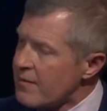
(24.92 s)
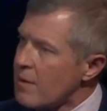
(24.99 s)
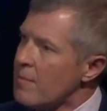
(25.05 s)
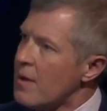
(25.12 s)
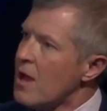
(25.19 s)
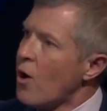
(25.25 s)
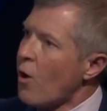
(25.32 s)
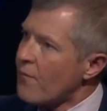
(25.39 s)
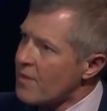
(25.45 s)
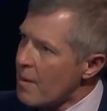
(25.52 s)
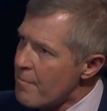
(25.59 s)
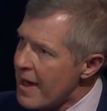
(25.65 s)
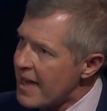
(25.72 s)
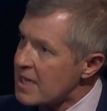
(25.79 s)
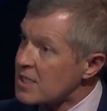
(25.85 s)
them of the
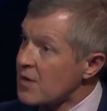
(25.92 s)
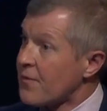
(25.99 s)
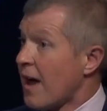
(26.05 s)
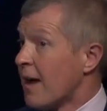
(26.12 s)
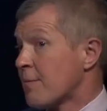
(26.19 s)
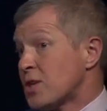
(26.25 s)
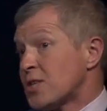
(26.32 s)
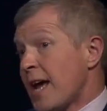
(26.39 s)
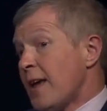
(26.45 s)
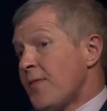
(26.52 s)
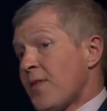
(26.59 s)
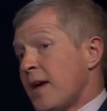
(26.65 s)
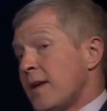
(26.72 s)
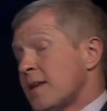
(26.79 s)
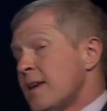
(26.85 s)
merits of that. Because I
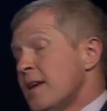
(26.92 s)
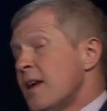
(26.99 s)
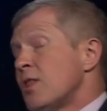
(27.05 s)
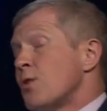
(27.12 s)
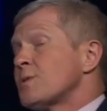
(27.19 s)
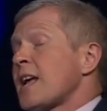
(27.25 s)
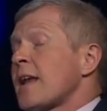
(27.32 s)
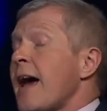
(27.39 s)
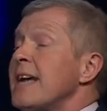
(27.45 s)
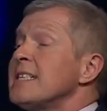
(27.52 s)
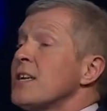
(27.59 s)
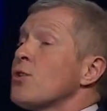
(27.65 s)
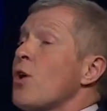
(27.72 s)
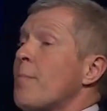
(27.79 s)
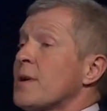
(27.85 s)
think there was an
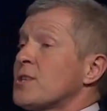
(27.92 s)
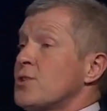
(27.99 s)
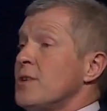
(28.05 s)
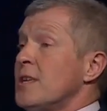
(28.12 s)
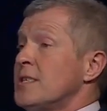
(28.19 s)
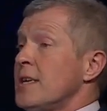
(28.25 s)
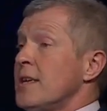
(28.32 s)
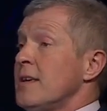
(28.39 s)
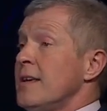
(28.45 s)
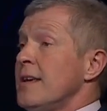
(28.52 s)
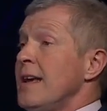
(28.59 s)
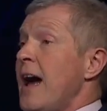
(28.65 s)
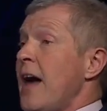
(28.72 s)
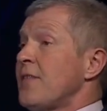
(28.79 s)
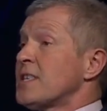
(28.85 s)
ideal opportunity
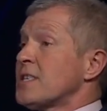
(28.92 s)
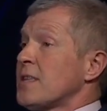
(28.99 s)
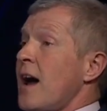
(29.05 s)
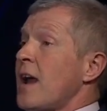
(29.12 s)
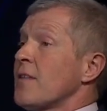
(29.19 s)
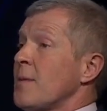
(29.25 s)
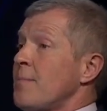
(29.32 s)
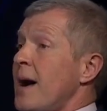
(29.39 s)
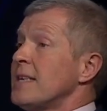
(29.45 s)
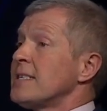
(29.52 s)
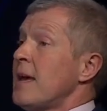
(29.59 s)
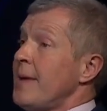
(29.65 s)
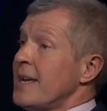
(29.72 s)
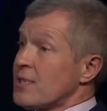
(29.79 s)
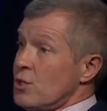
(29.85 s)
at the start of the
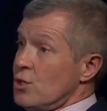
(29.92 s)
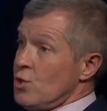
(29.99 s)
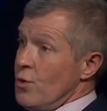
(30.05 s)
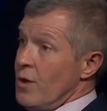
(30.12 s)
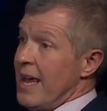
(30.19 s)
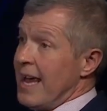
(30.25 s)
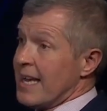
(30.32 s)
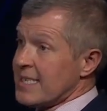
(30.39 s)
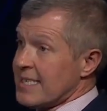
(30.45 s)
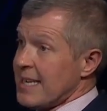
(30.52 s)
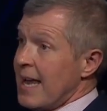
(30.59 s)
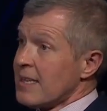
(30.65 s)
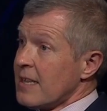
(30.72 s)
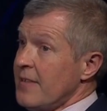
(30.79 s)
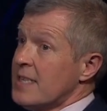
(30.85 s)
pandemic to do
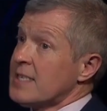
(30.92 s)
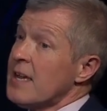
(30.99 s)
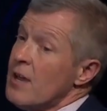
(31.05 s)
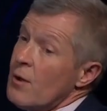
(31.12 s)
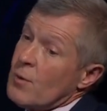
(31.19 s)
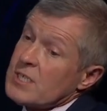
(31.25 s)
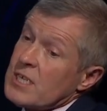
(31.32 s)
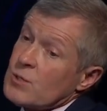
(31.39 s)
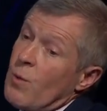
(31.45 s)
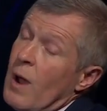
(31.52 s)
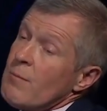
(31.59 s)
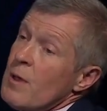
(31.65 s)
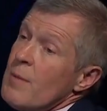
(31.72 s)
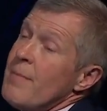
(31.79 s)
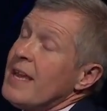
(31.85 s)
exactly this, which is why
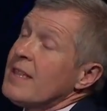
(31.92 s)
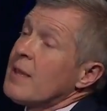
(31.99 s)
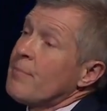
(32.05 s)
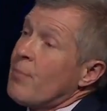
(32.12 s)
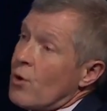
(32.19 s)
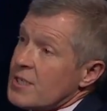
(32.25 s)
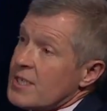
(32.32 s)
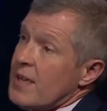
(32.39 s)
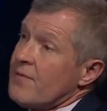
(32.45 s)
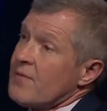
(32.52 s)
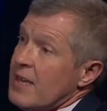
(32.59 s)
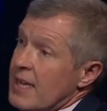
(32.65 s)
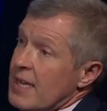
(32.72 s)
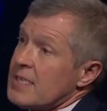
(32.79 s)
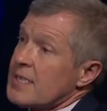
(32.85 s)
we made the positive
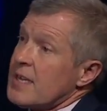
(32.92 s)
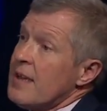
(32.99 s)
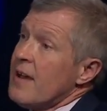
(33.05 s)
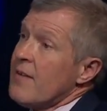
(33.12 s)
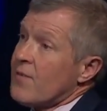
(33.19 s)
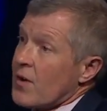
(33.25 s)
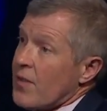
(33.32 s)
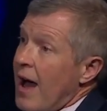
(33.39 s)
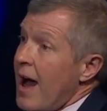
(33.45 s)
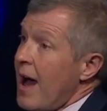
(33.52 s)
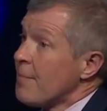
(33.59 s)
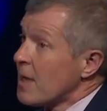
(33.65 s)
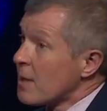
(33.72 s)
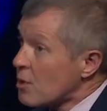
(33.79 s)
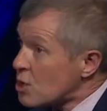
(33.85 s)
case for that
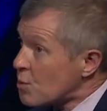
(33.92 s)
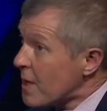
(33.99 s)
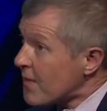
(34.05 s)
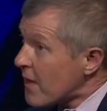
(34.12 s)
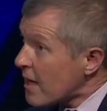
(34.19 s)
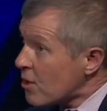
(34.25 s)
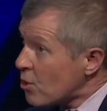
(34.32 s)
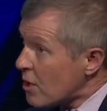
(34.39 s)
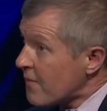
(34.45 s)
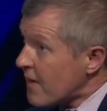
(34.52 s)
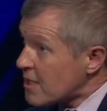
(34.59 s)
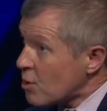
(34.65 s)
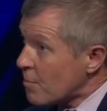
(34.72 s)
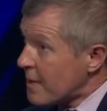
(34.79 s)
happening, because so we think a universal